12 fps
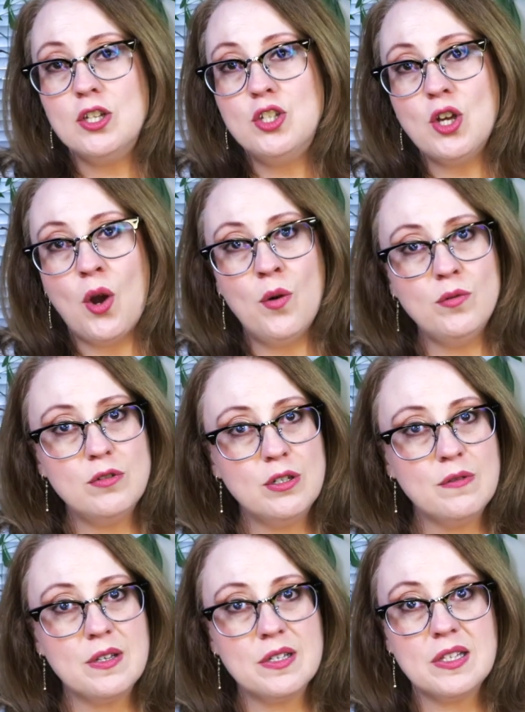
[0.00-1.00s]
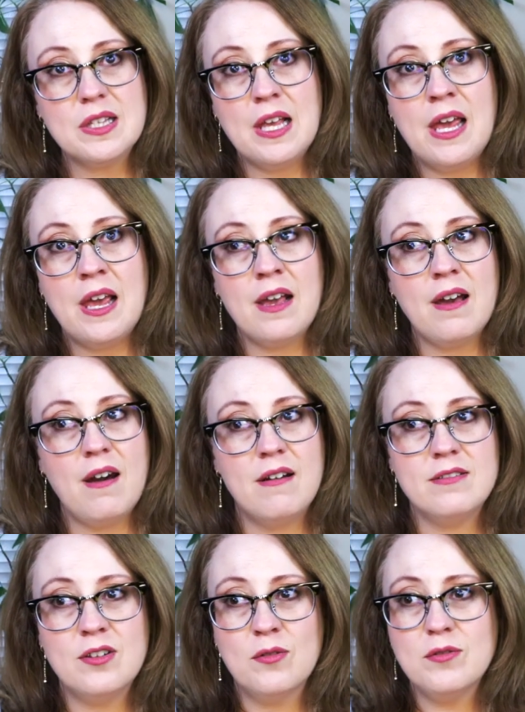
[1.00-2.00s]
Don't do this thing,
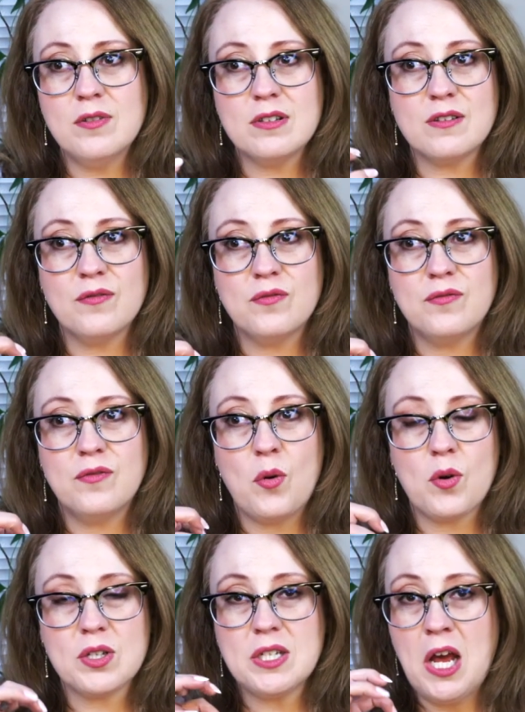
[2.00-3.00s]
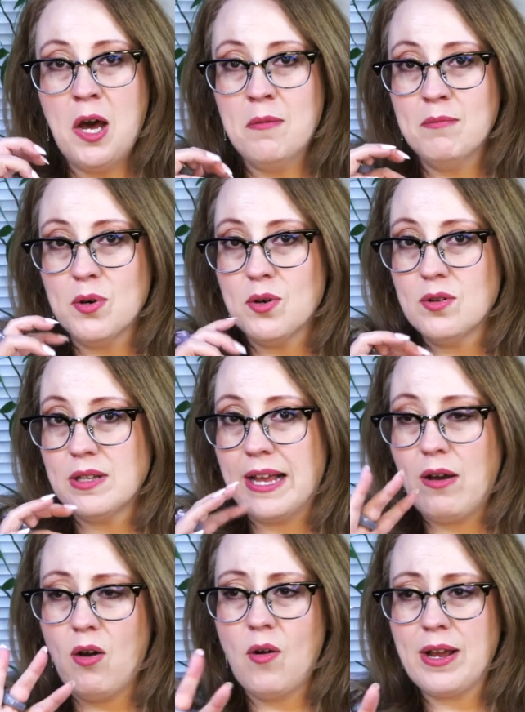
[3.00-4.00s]
uh, don't do this forced humble,
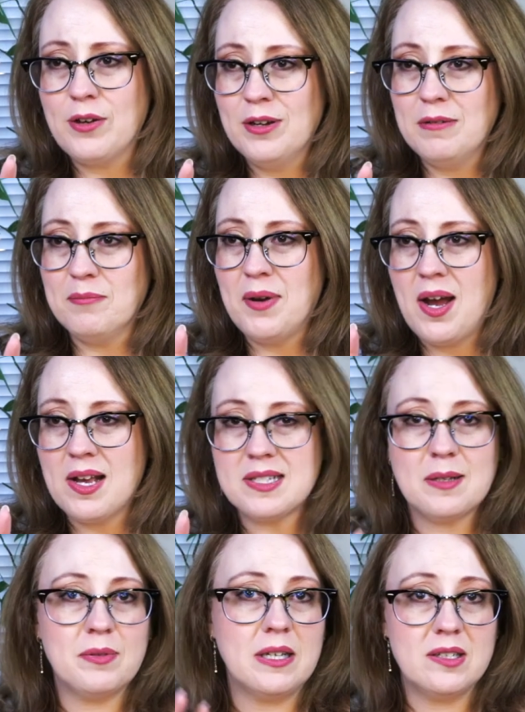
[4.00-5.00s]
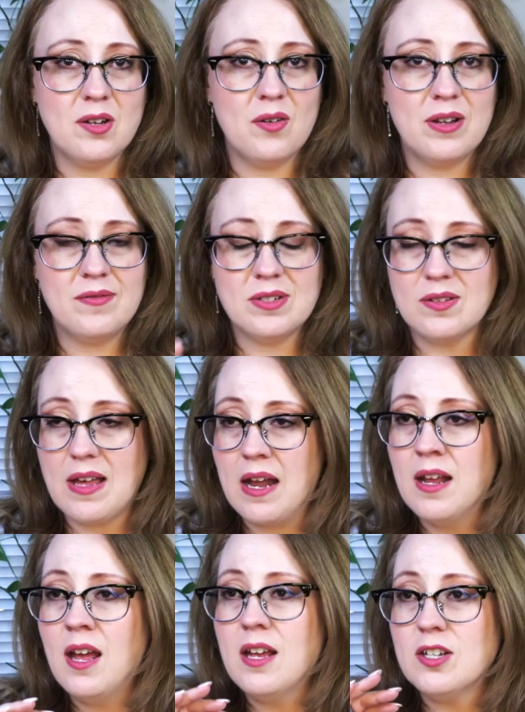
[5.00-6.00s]
like, oh, I couldn't possibly. Don't even do
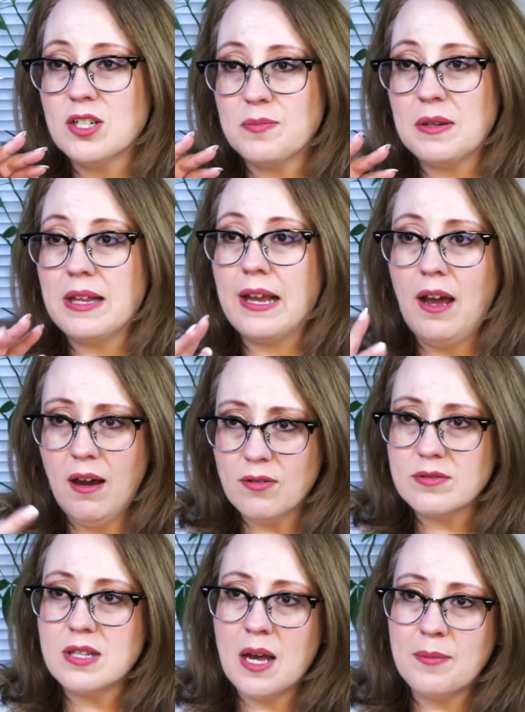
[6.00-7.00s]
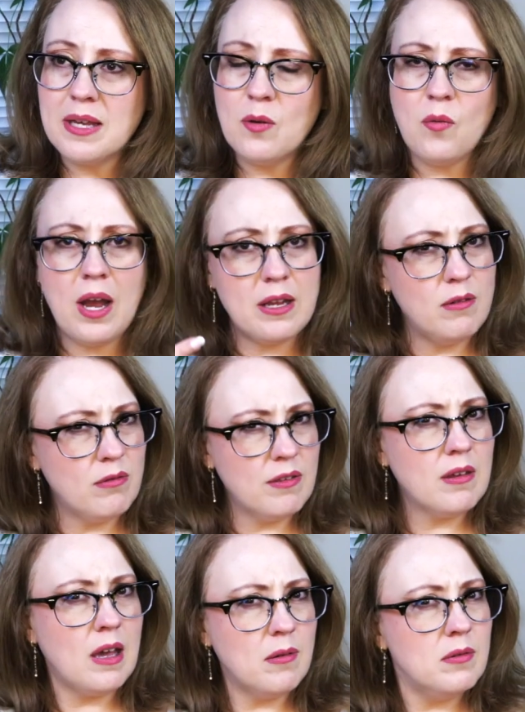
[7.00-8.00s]
that. Just be like, oh, tell me why you
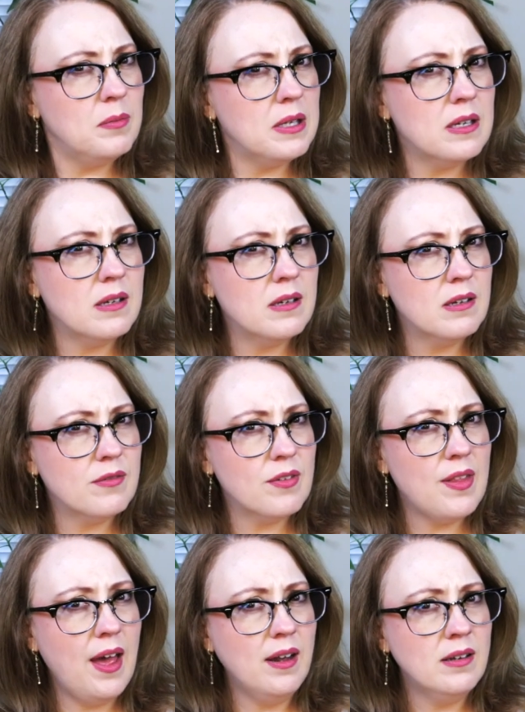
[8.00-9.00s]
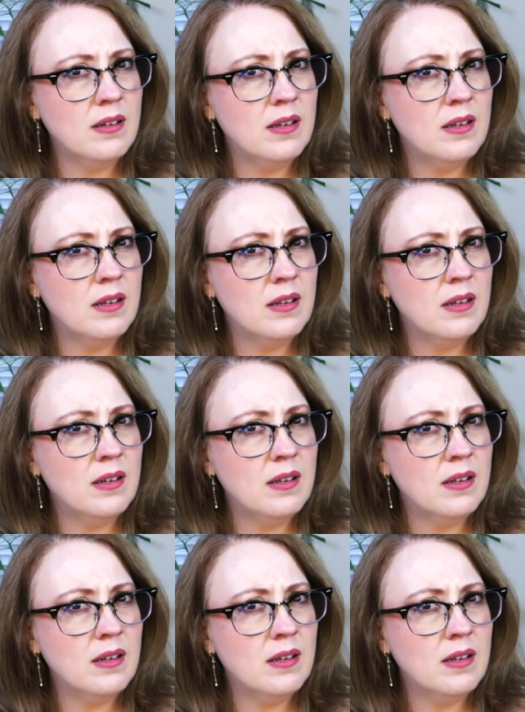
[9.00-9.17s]
think I would be good for that